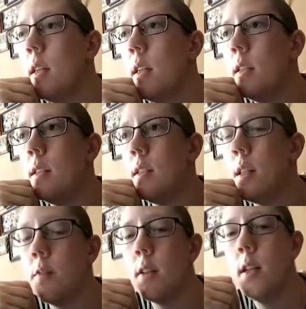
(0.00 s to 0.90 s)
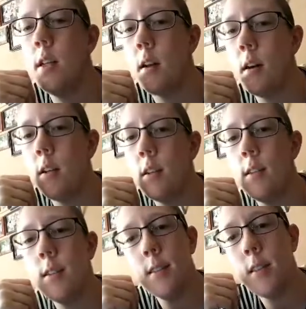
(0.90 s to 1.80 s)
is definitely not an
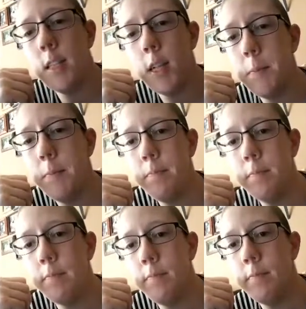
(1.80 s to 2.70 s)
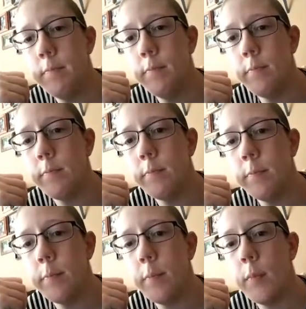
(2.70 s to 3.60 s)
easy job.
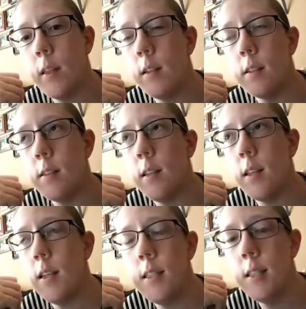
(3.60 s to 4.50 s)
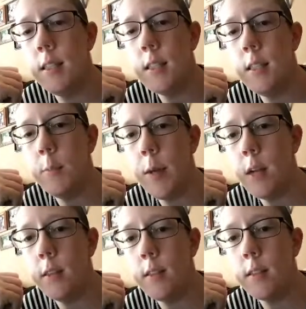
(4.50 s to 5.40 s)
There's nothing easy
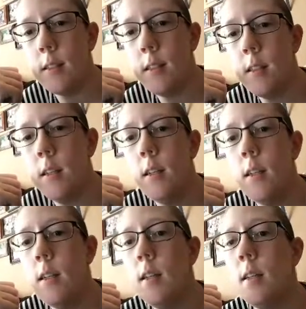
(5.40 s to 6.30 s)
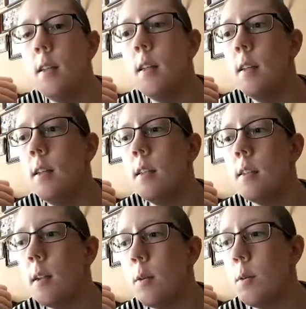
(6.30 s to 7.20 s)
about it.
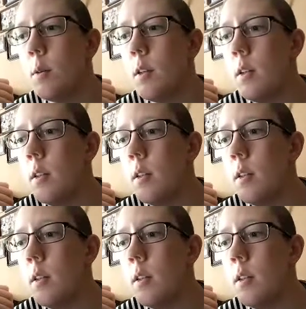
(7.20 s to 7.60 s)
So,